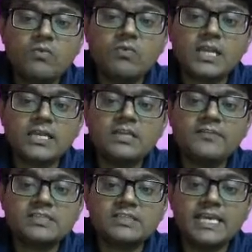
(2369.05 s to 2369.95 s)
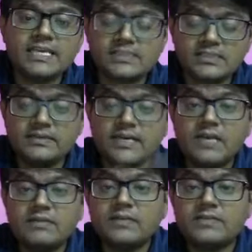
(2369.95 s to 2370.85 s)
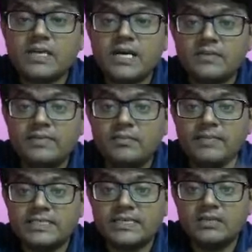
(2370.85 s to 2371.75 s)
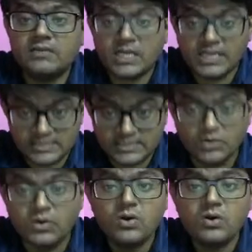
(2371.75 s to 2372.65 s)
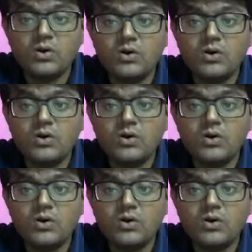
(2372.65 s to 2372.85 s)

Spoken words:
Work in the first case, driver of the car will measure the work as 0,